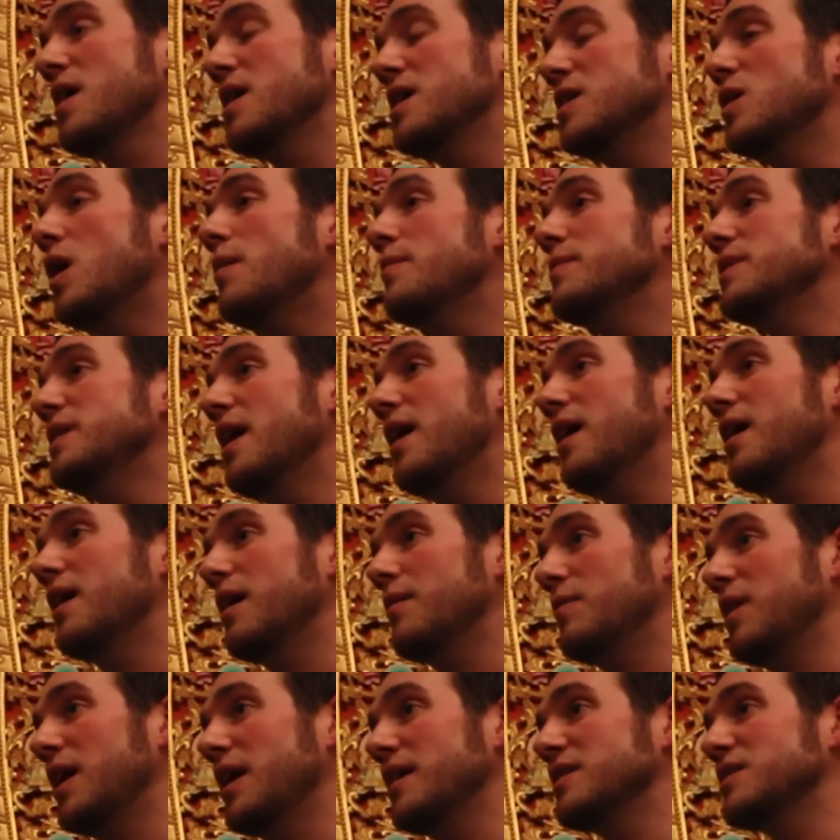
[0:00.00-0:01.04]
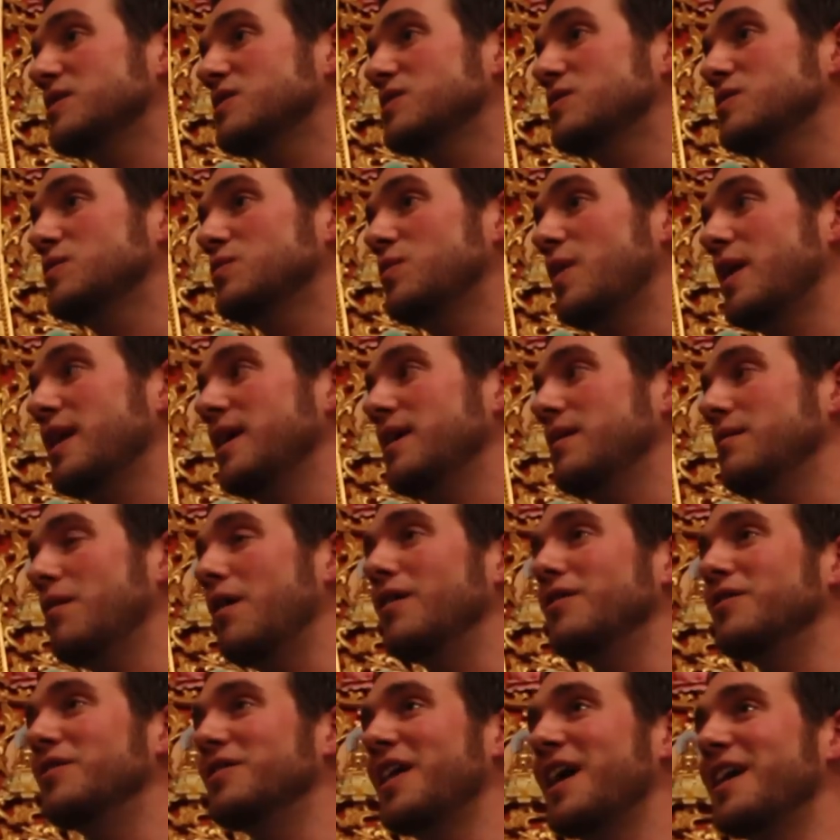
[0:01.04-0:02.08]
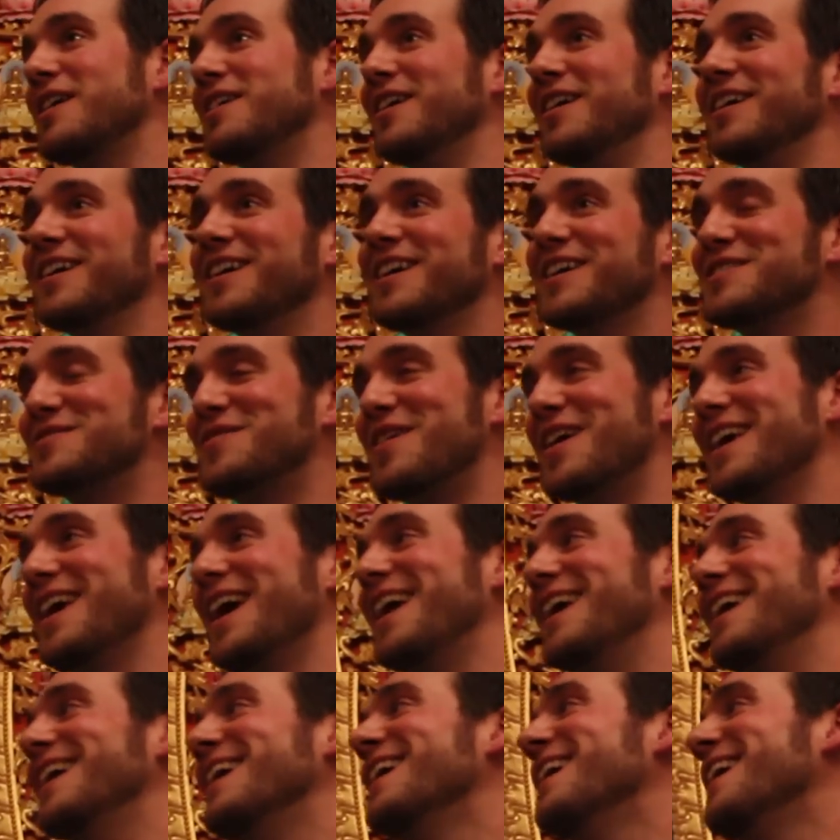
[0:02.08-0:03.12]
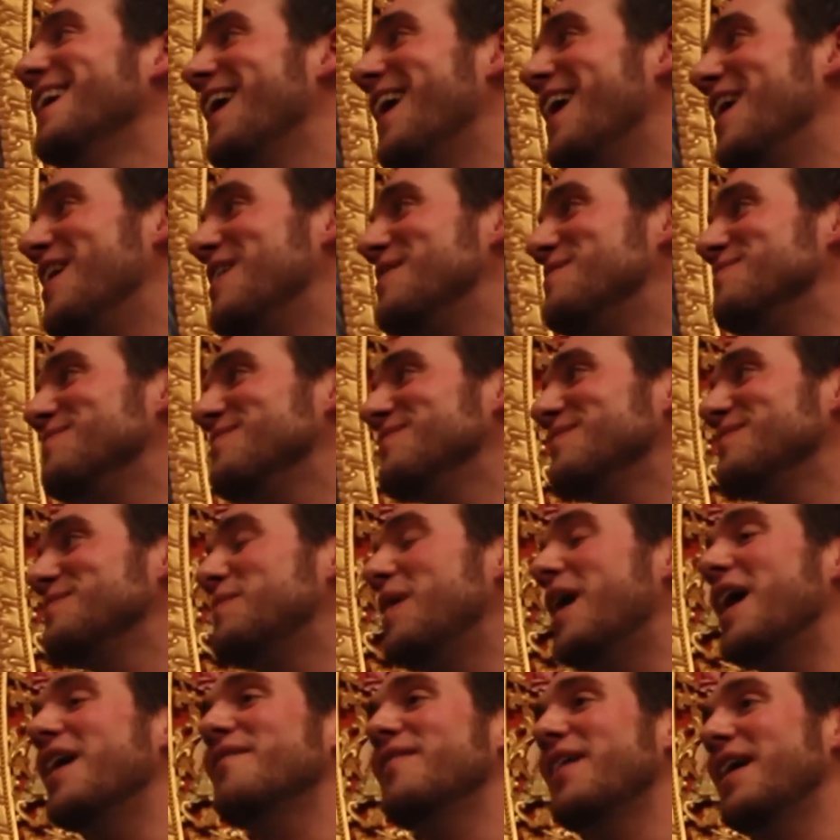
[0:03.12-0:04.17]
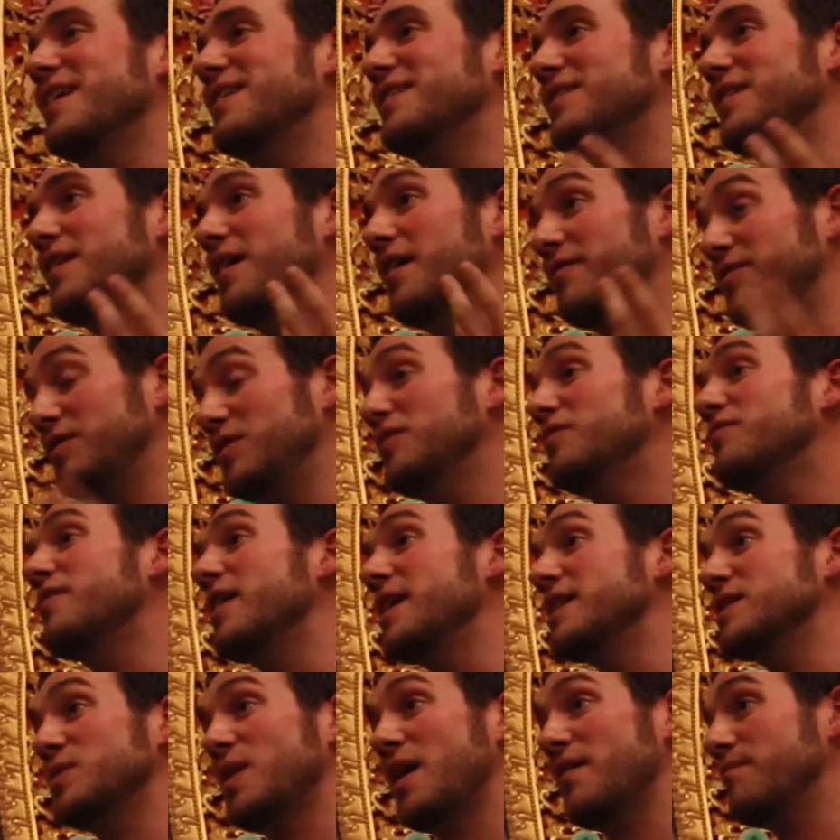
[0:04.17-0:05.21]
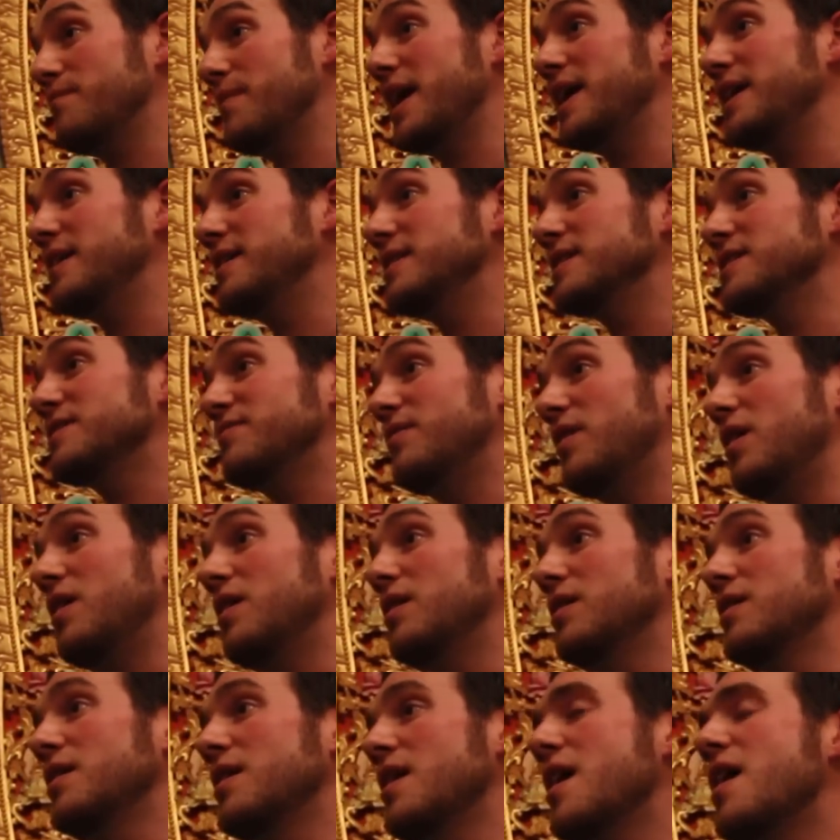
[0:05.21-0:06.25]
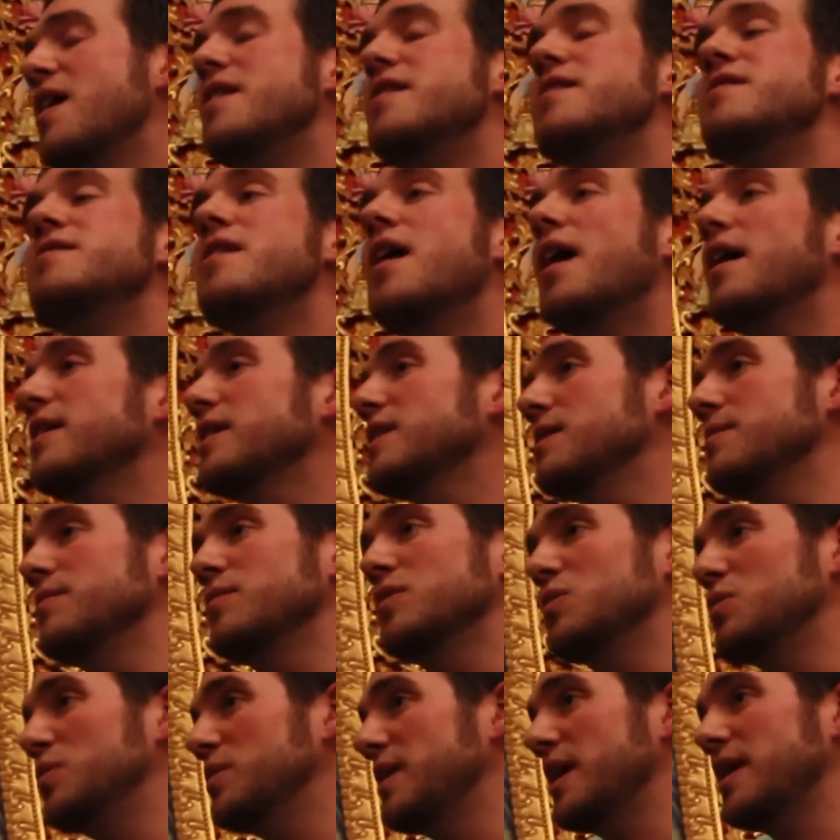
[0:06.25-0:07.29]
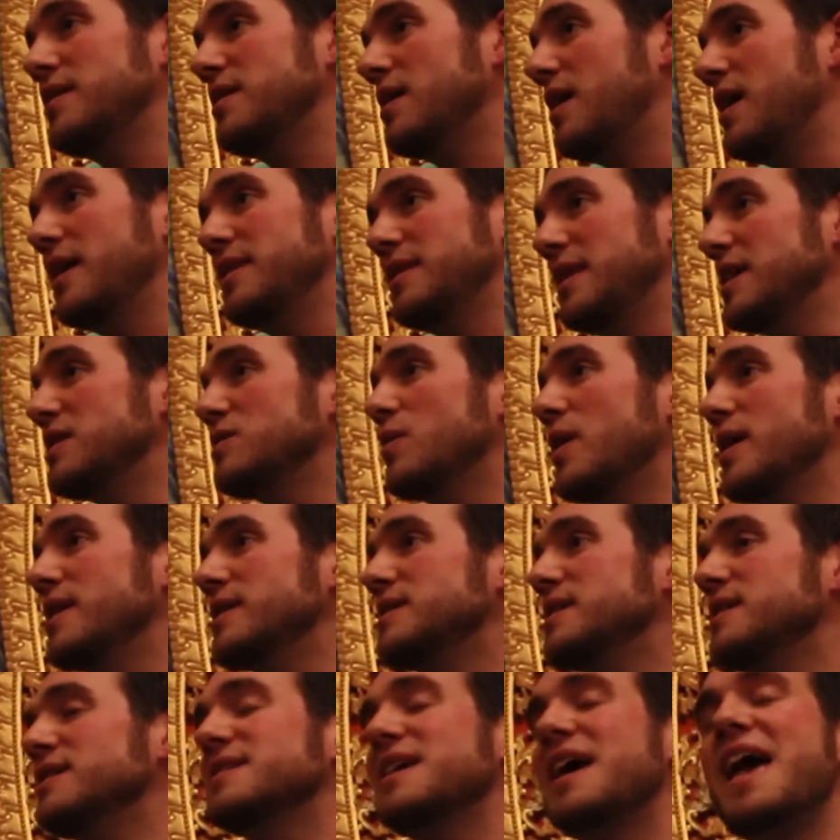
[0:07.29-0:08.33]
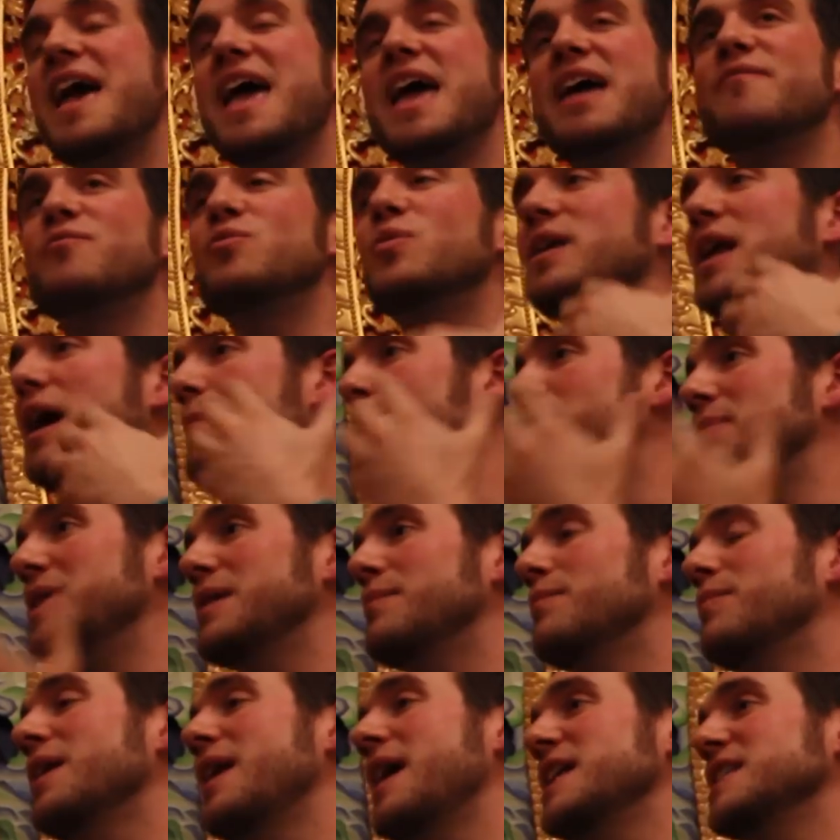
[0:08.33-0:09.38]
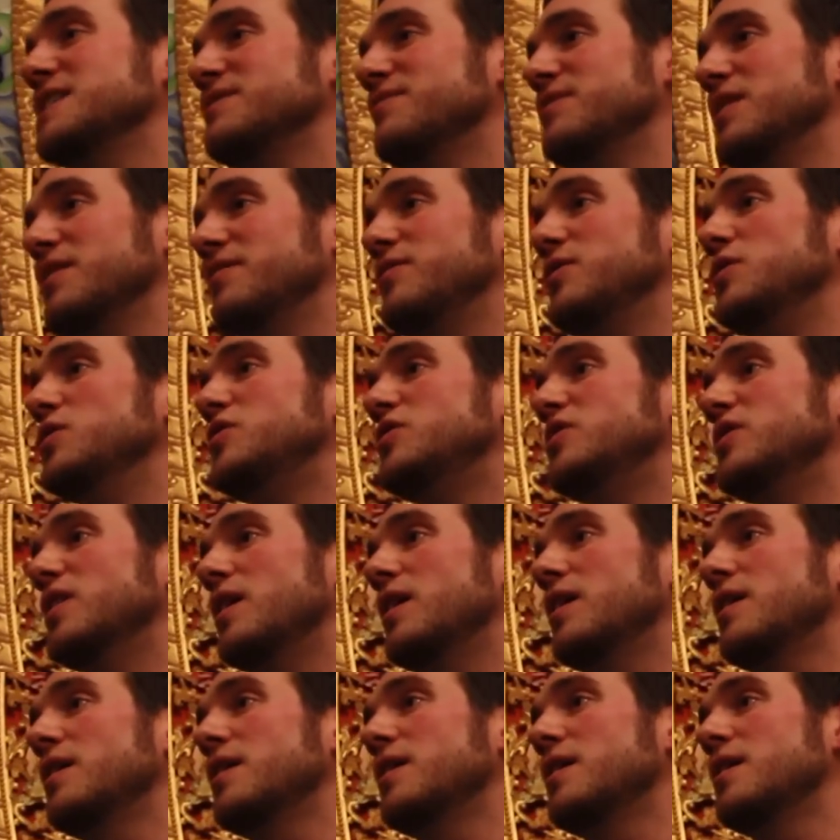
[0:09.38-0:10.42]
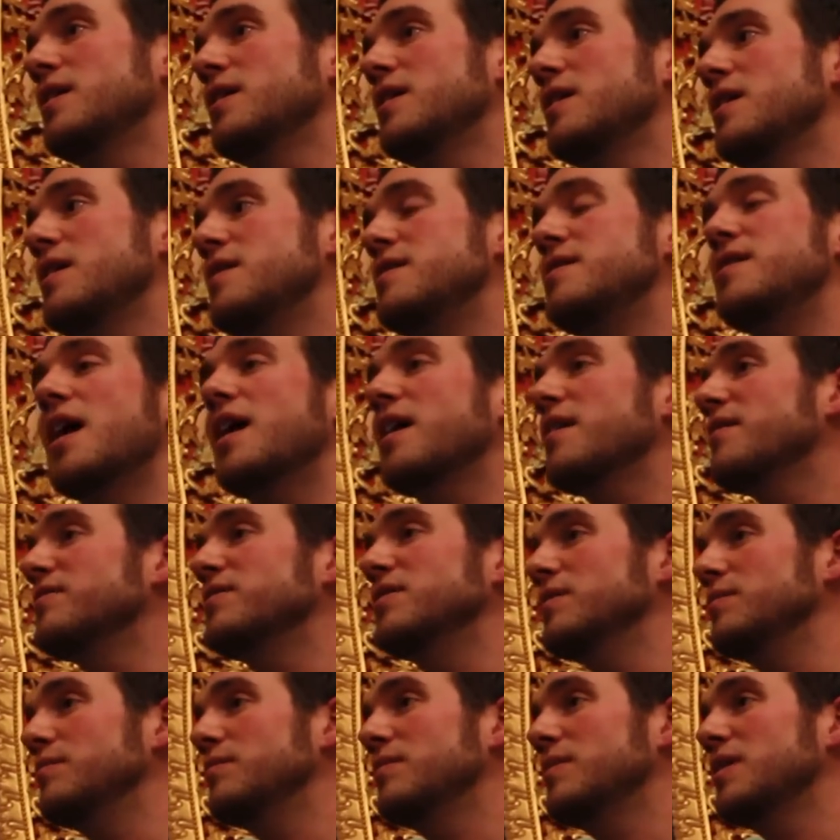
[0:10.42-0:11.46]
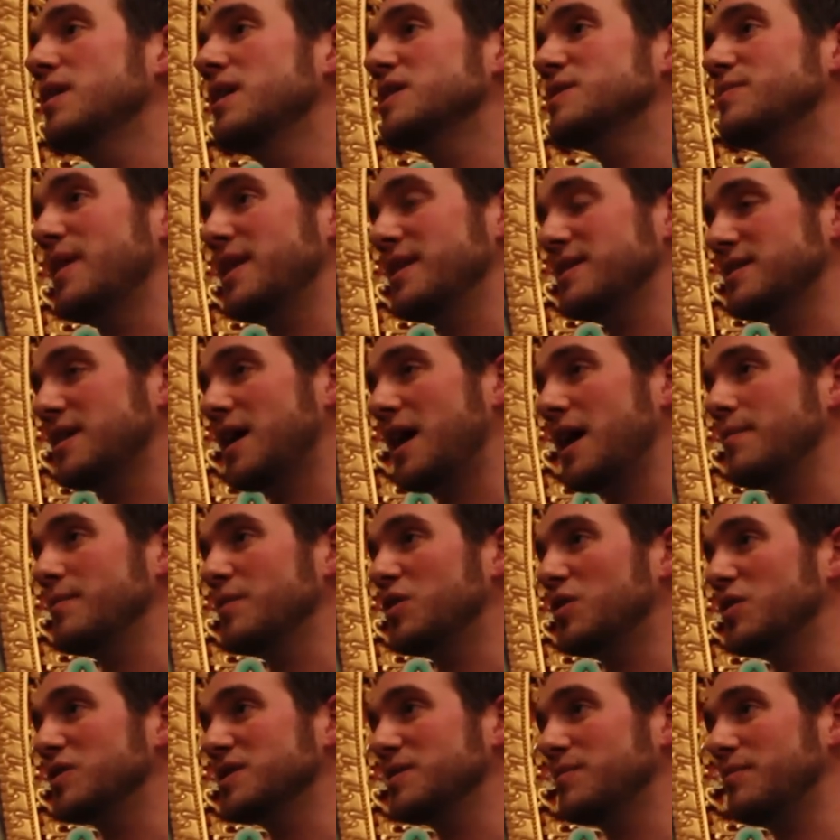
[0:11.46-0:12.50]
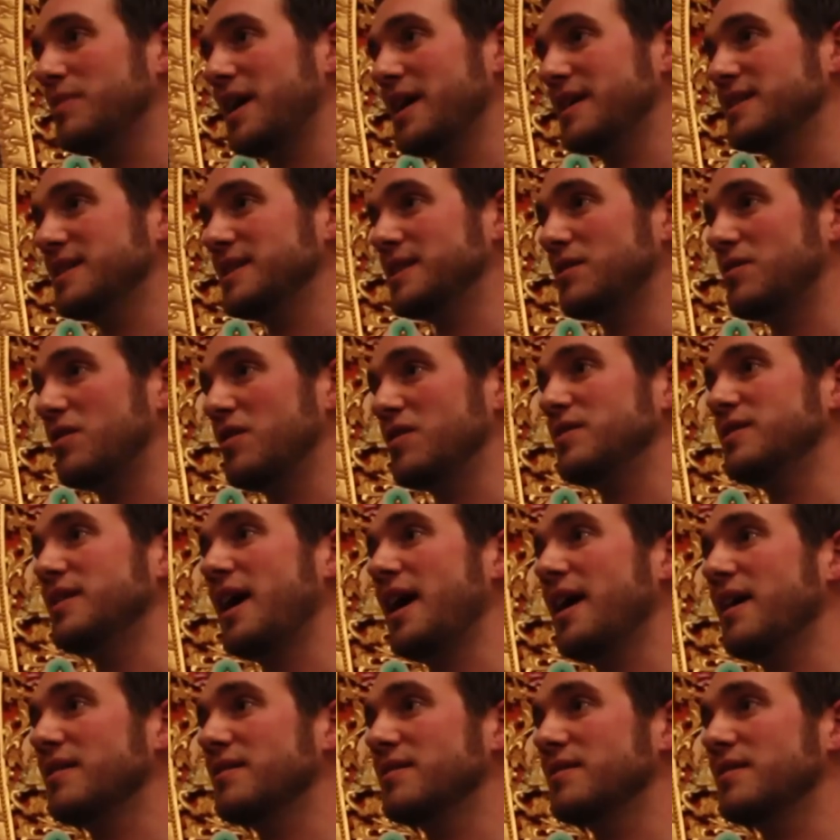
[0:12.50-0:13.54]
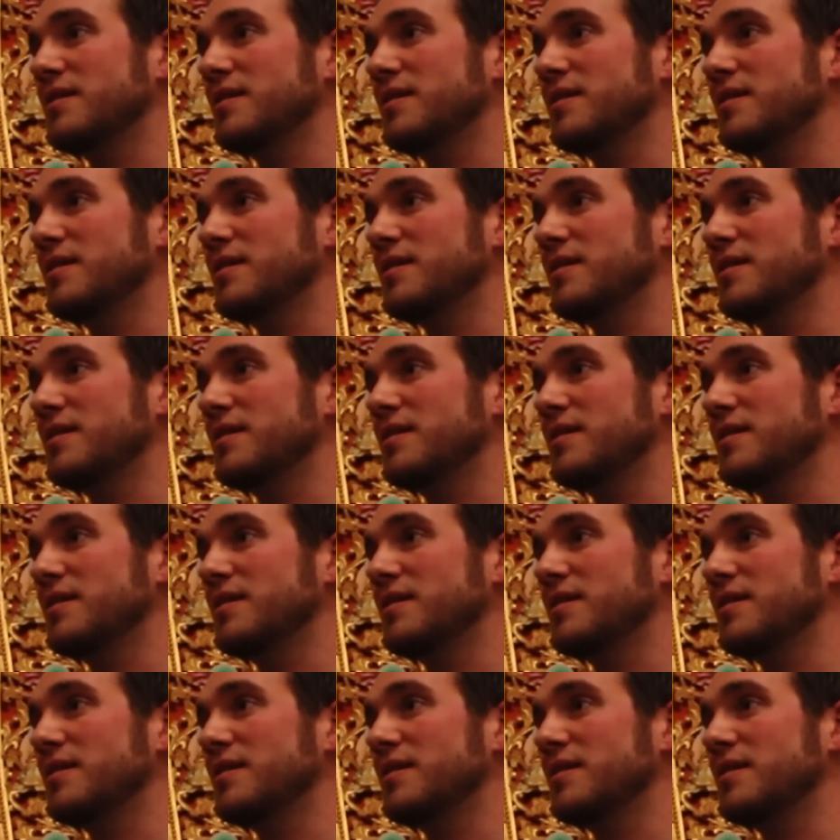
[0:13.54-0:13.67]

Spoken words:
You know, I'm young, I'm like 20, well, I'm not that young, 28, but I've had a few friends who haven't made it this far. None of them thought they'd die in their 20s. Everyone had big plans for the future. None of them spent time contemplating their own death.